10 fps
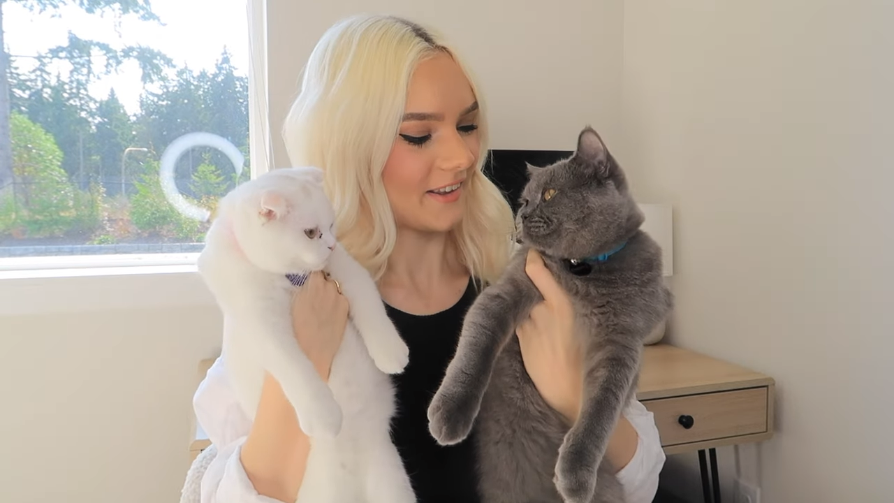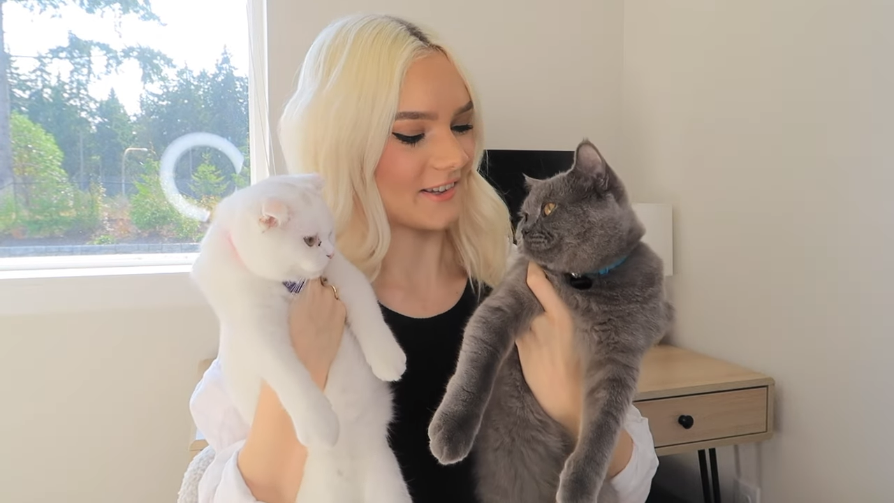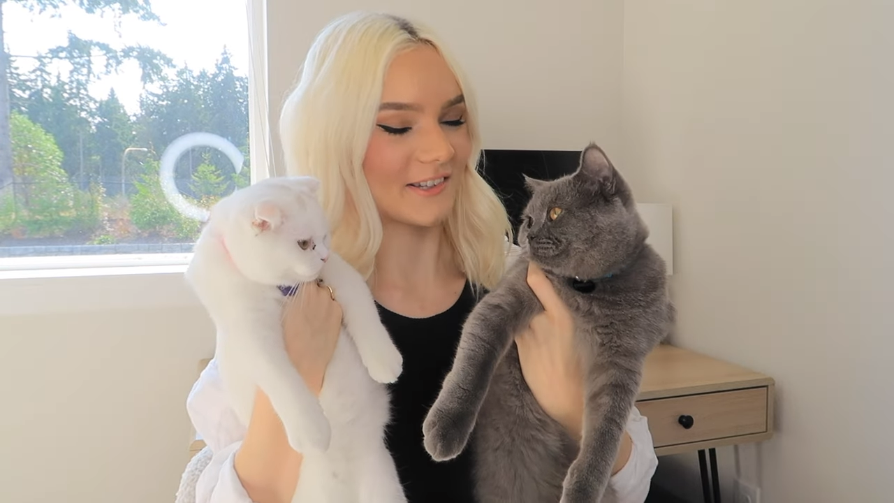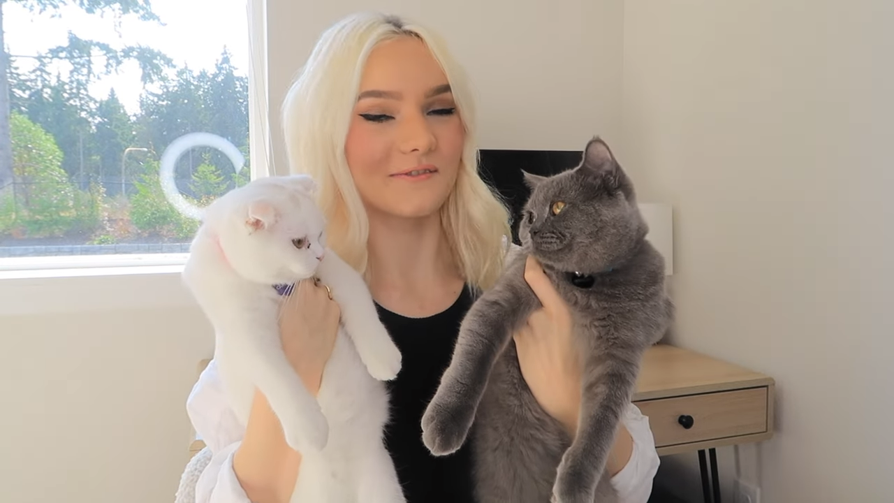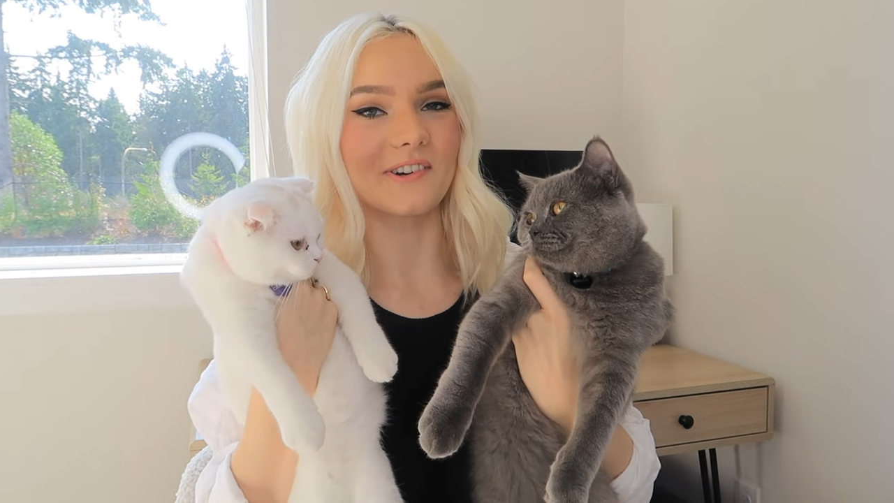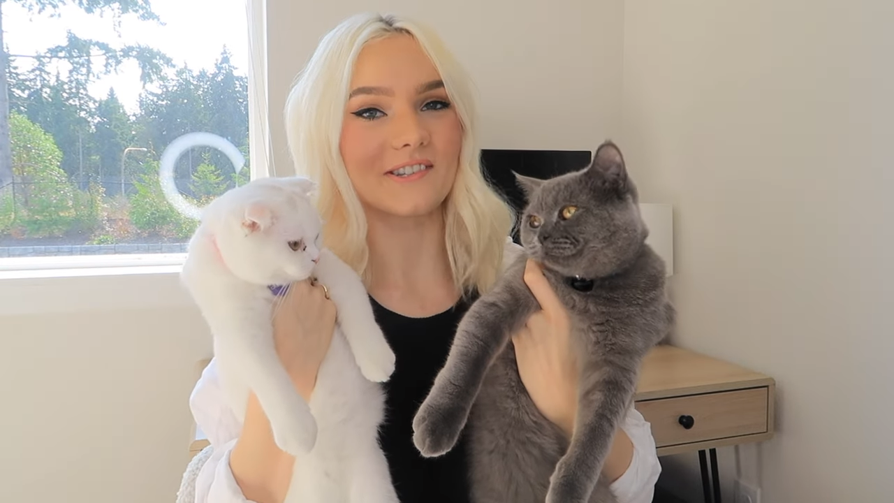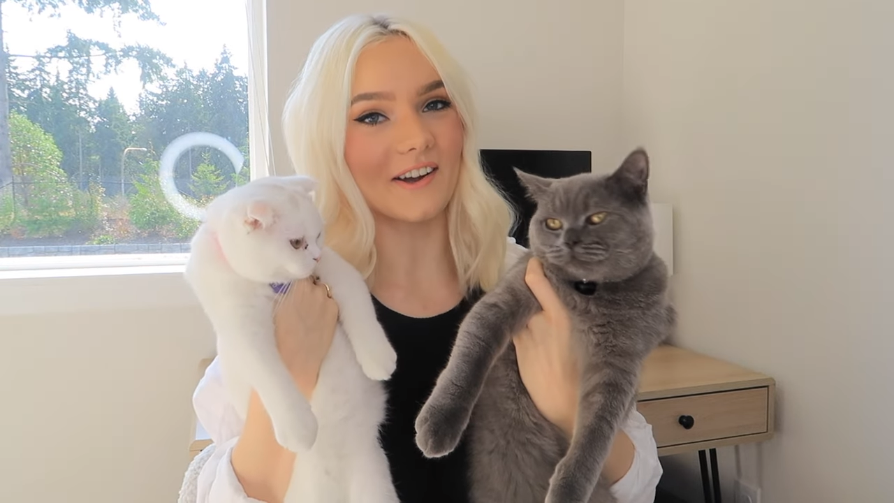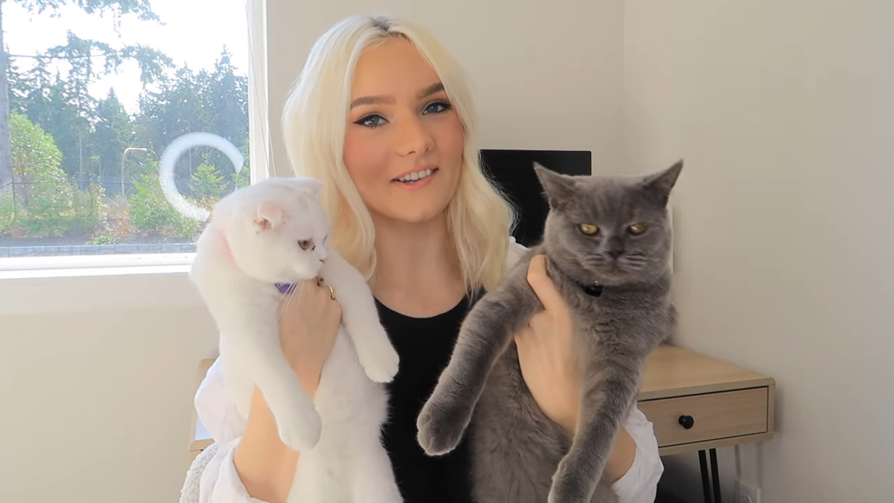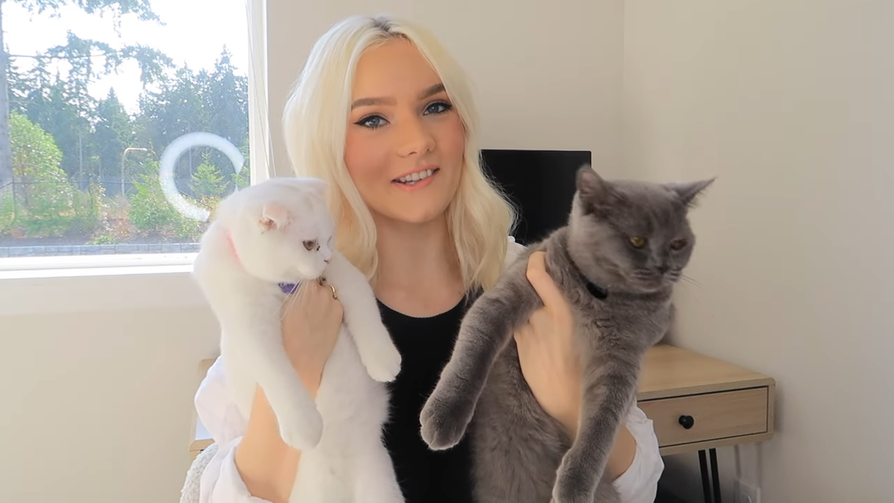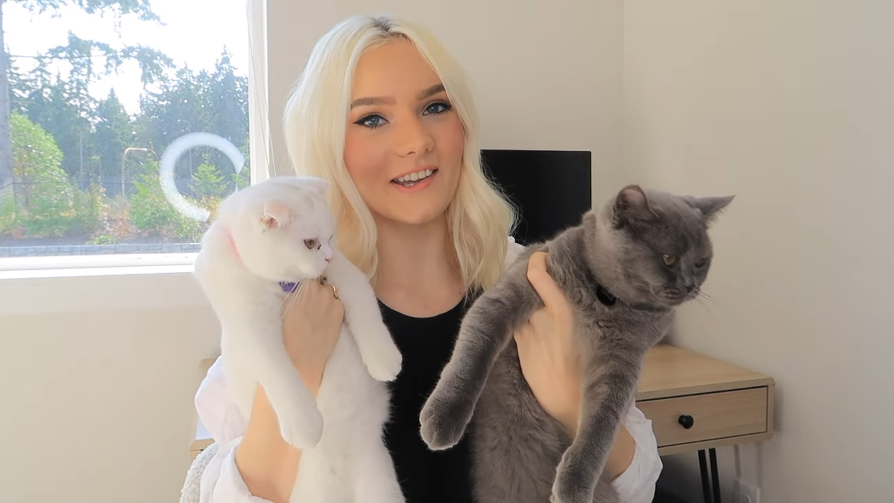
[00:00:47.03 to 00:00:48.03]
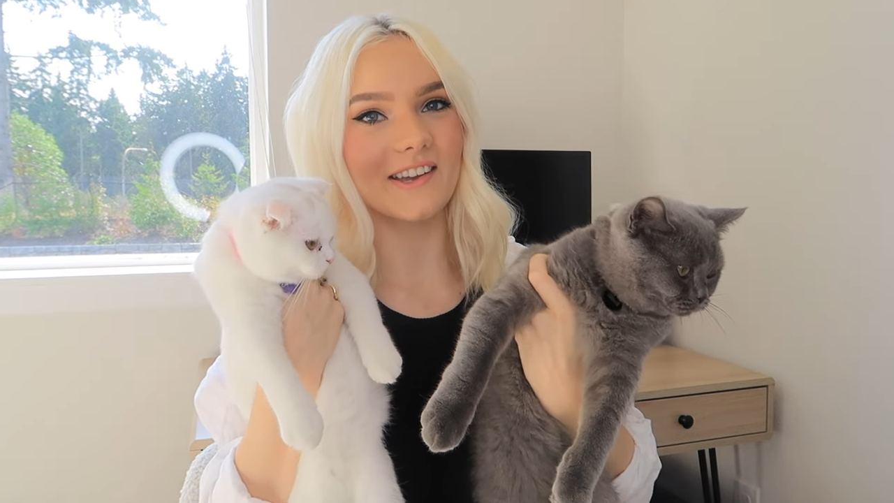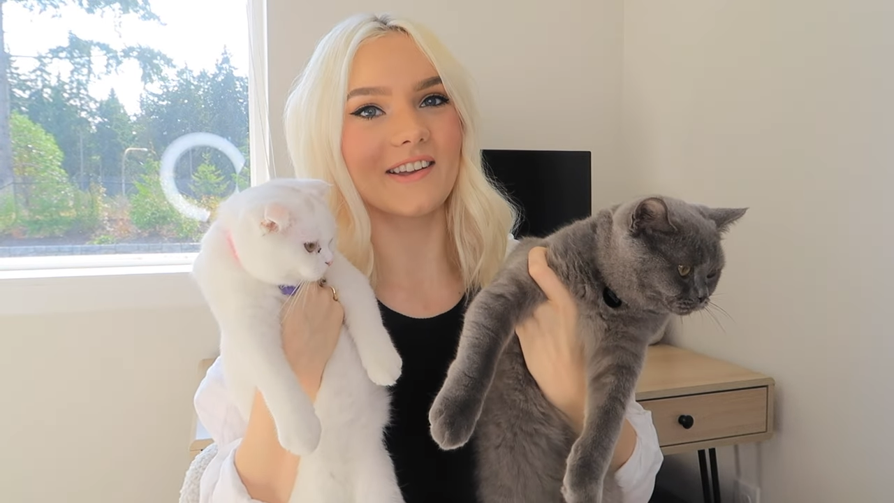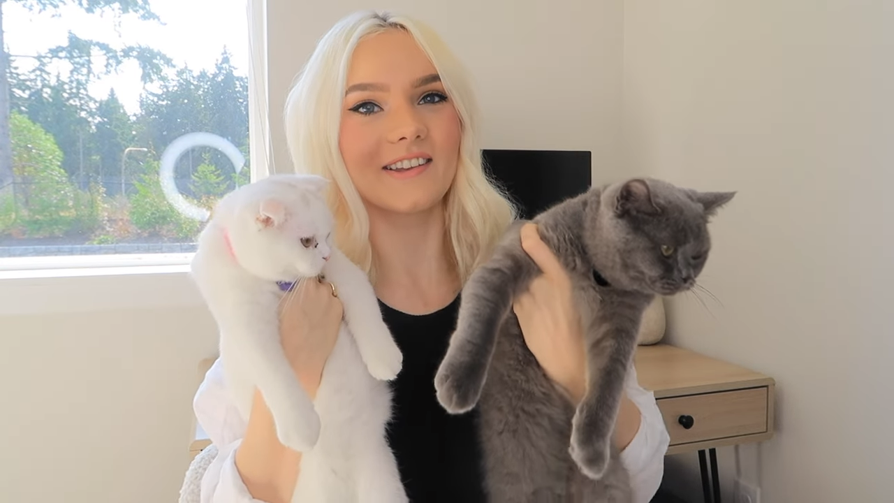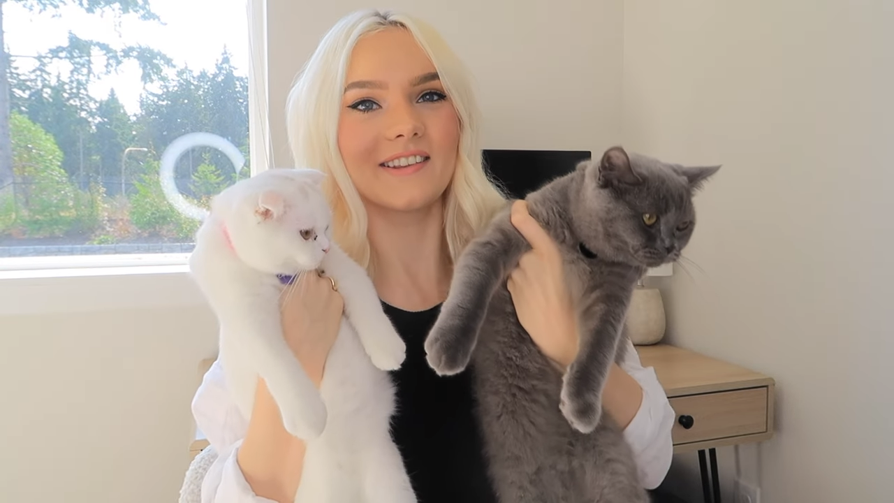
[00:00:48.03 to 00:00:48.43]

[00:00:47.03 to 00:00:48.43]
this is Versace.